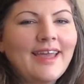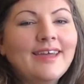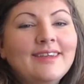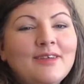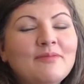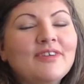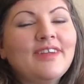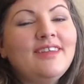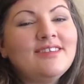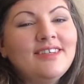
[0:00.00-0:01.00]
At number
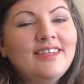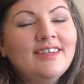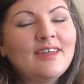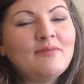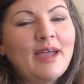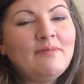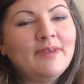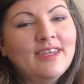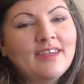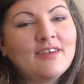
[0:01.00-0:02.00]
19, my
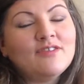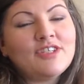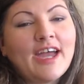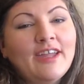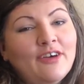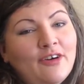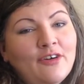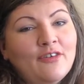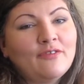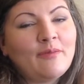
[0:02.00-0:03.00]
pick of Jai
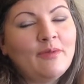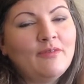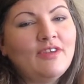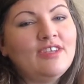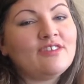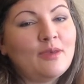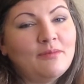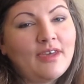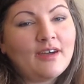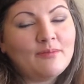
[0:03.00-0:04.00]
Ho from the movie
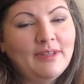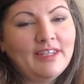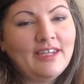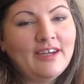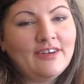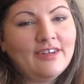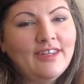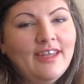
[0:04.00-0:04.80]
Slumdog Millionaire,